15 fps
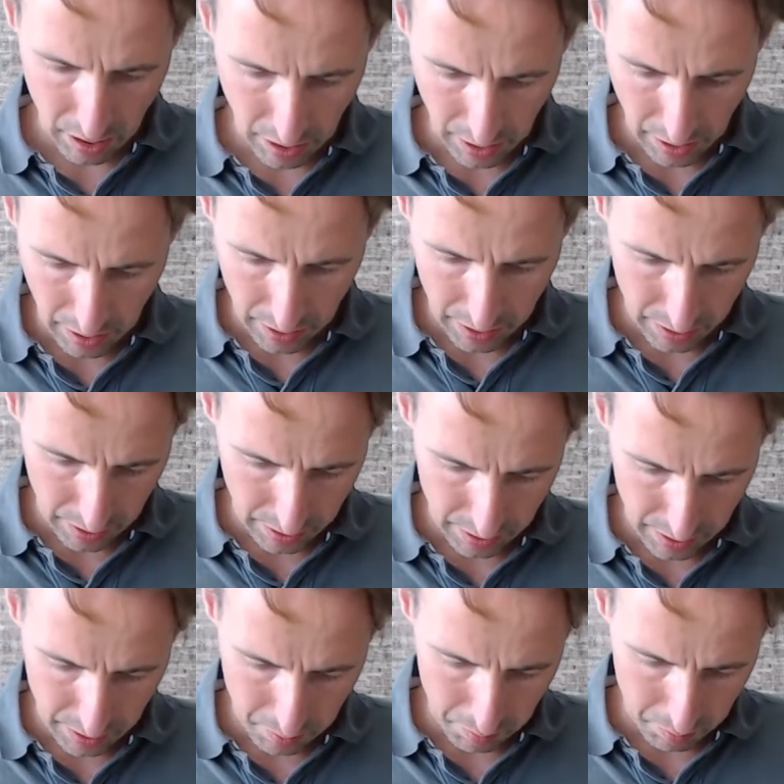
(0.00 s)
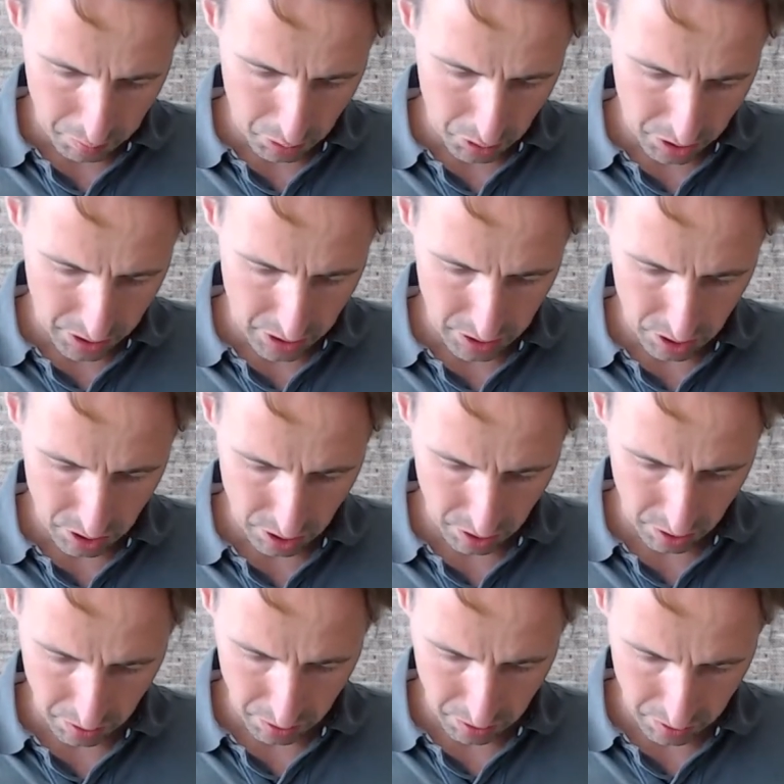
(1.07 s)
I didn't put the
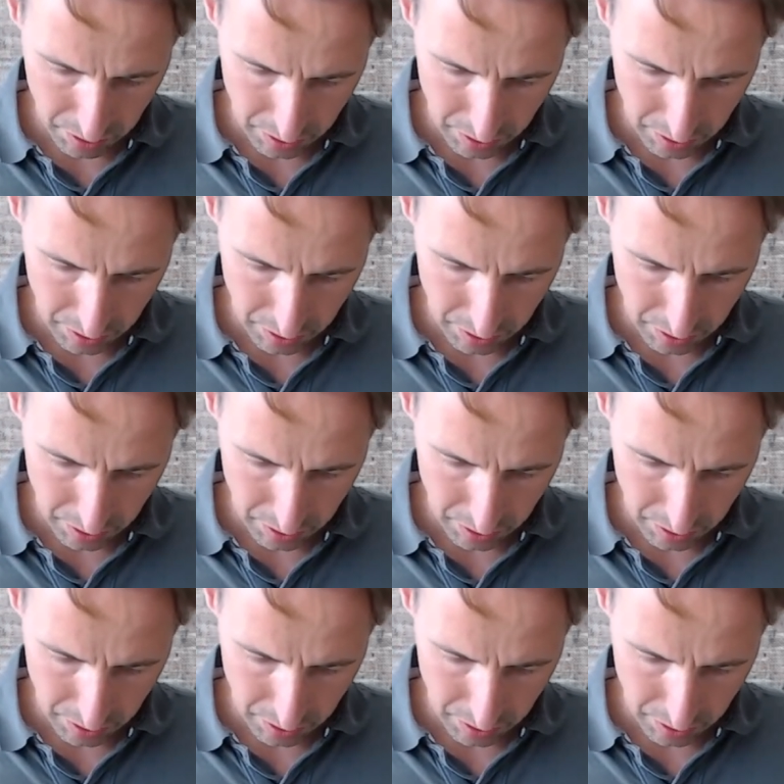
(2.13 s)
circle